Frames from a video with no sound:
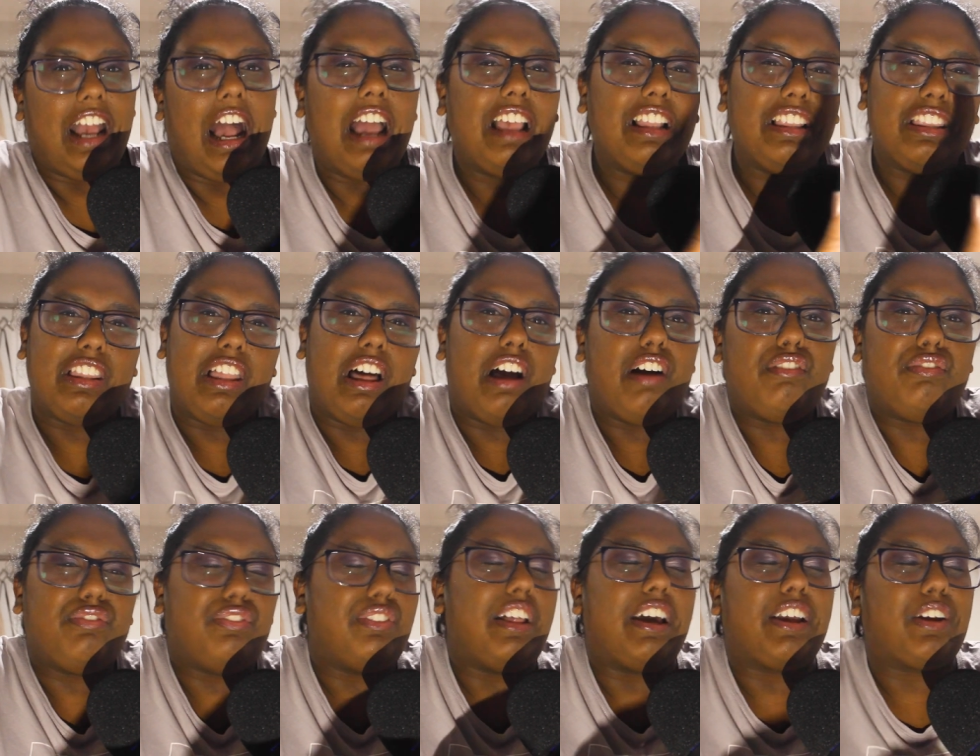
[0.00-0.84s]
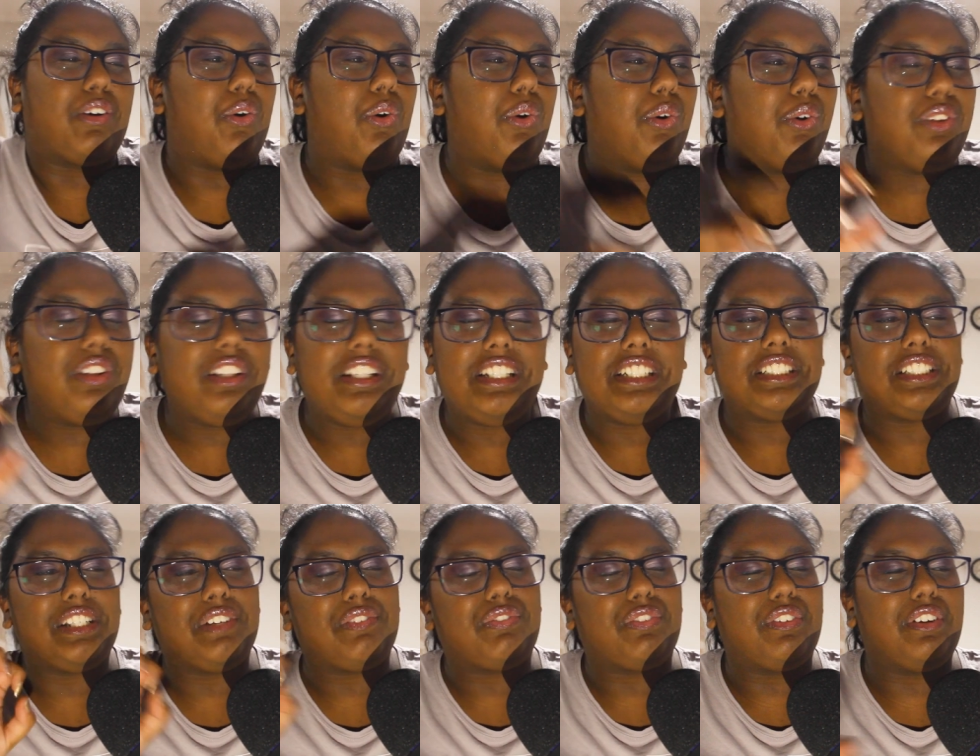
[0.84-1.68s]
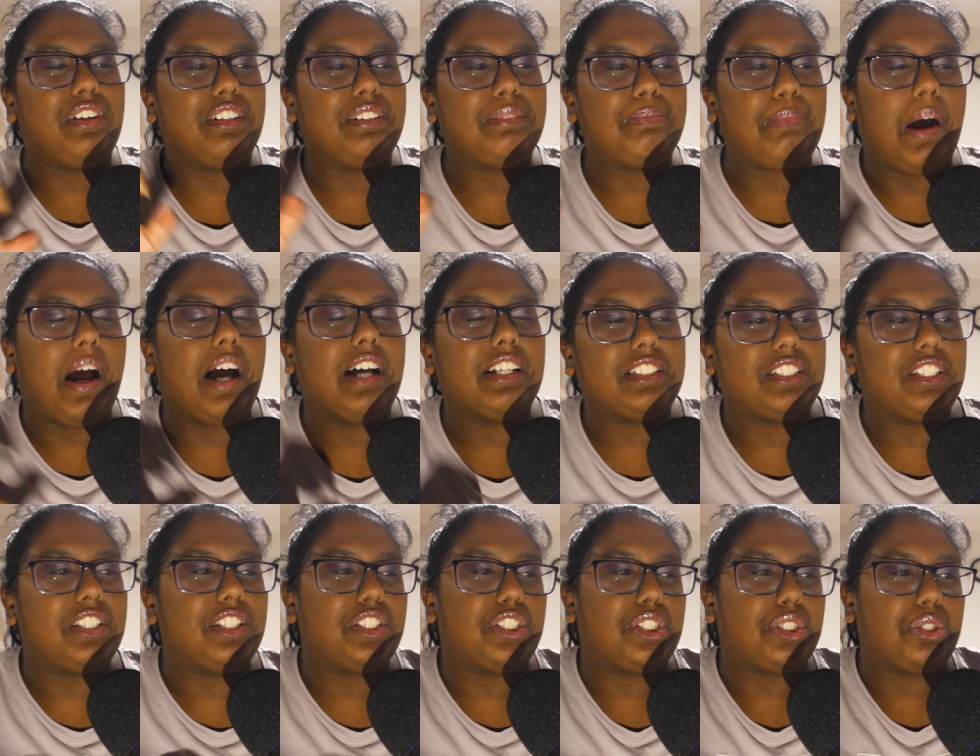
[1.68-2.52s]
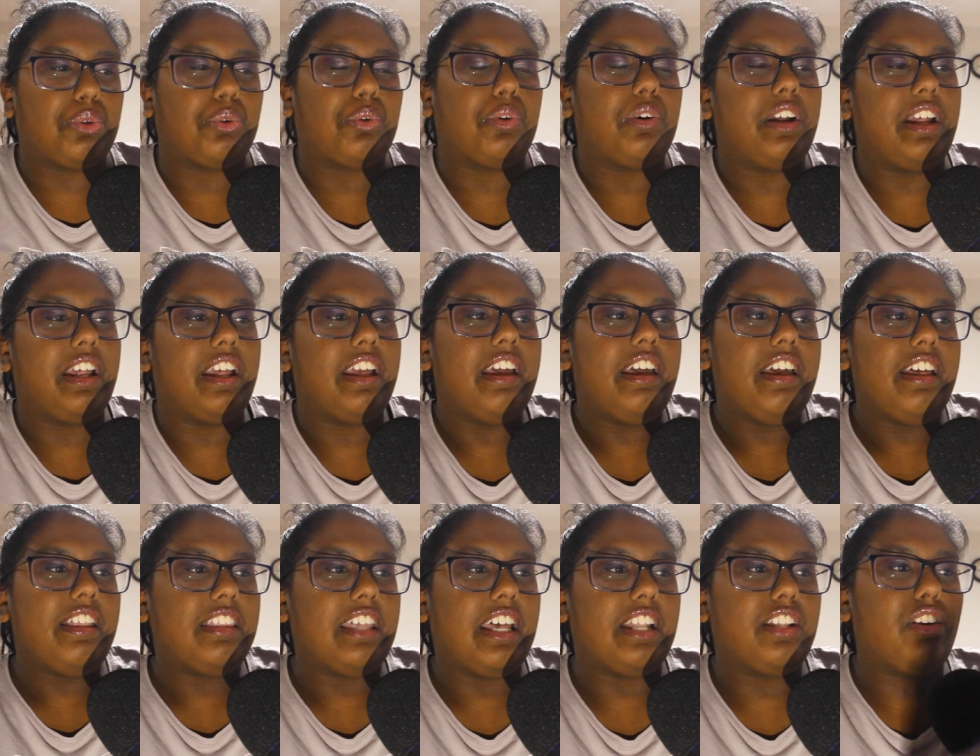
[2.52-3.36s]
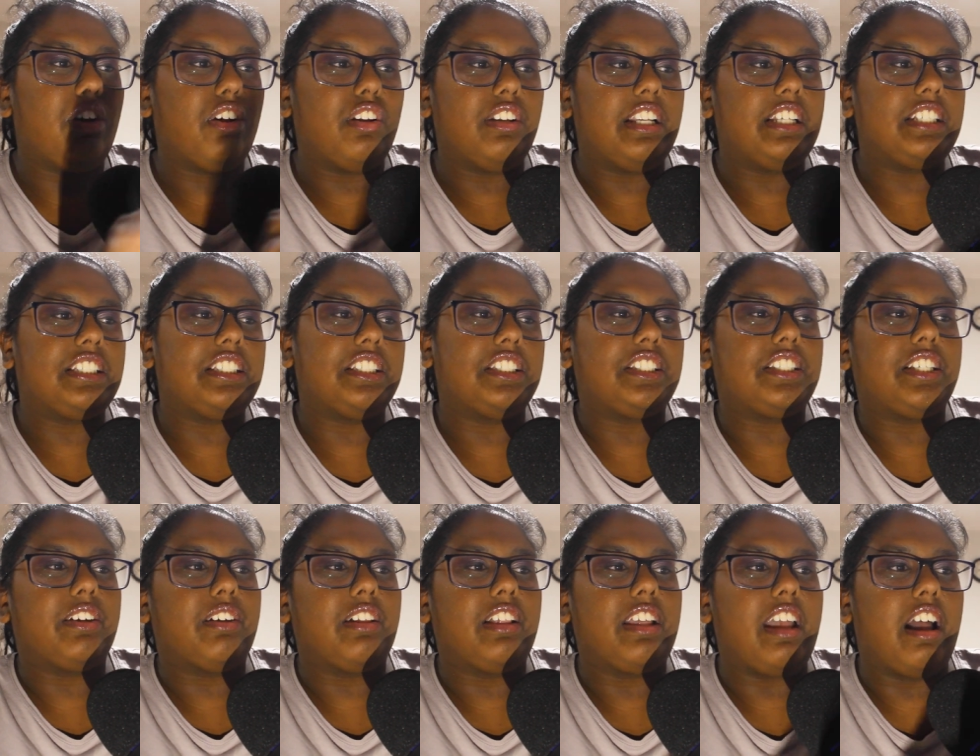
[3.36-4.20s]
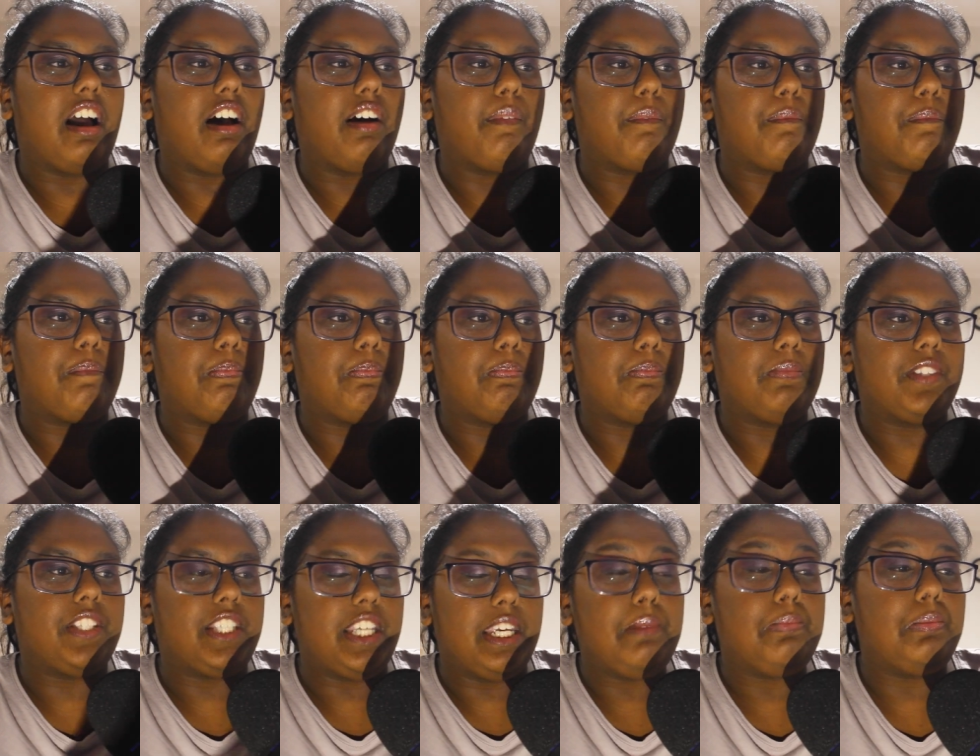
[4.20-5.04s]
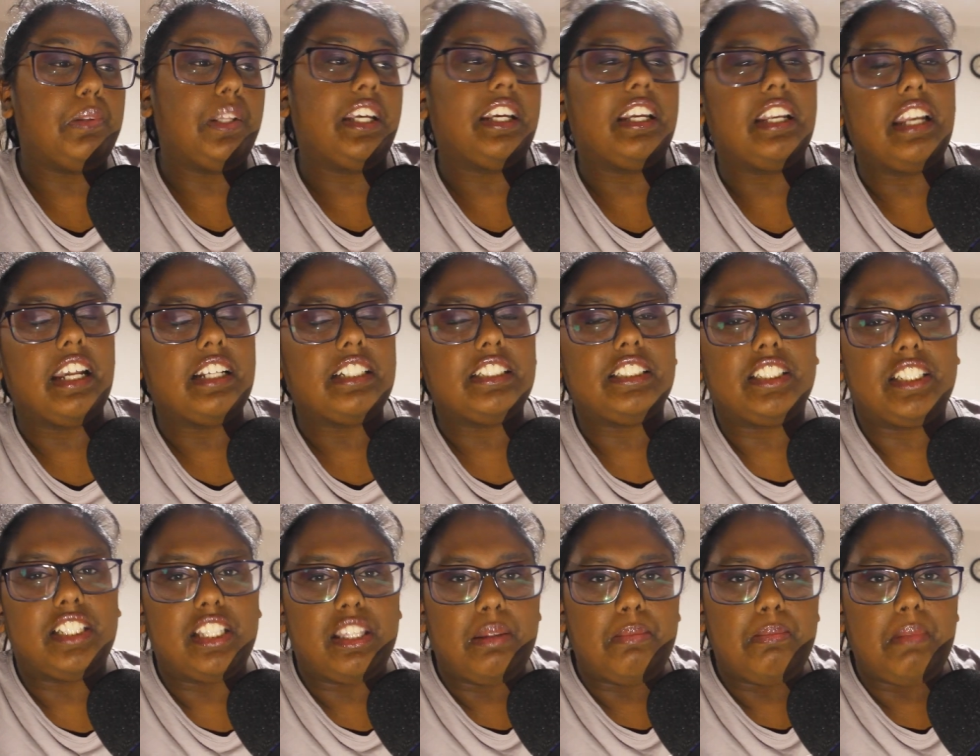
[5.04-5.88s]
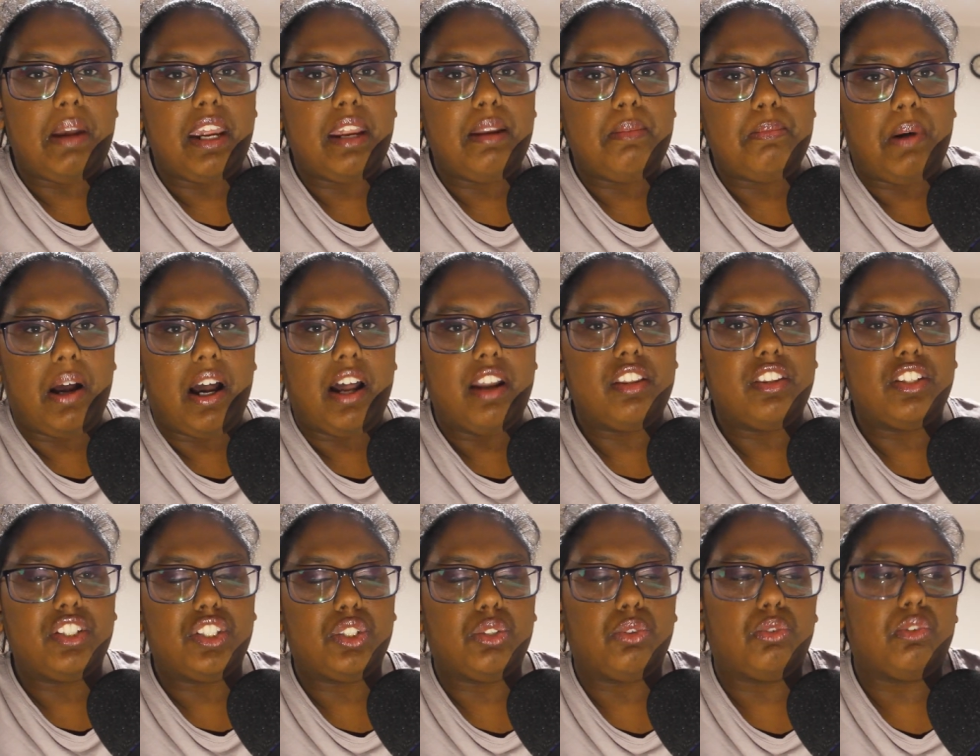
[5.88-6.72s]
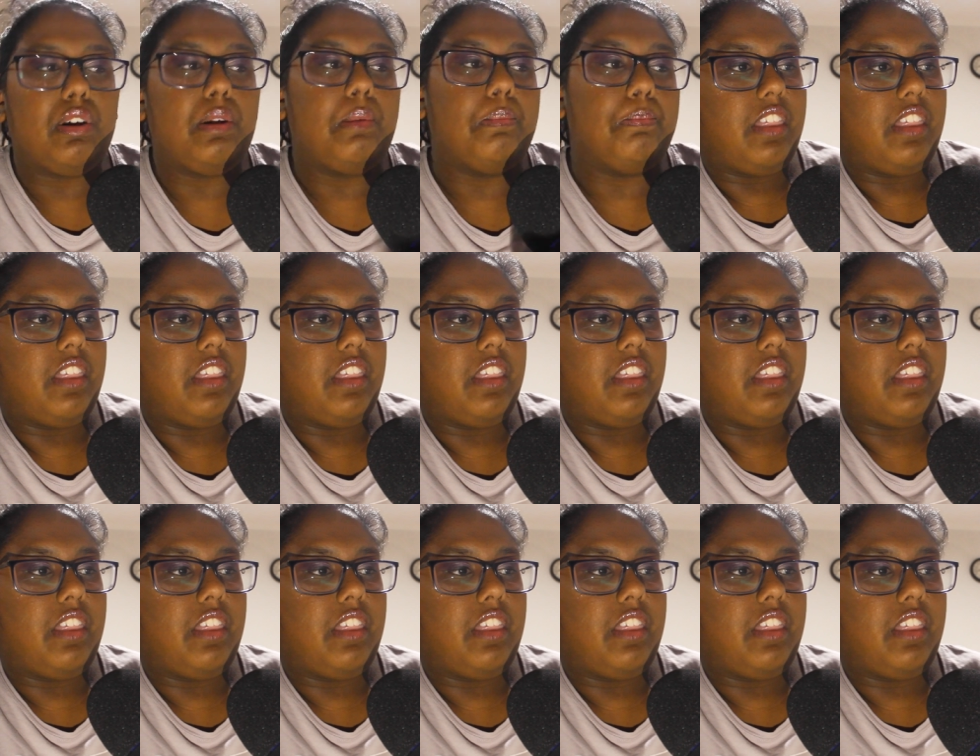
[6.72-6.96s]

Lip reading: I love, like, all these different parts of the story that not necessarily are deeply connected to the main part of the story.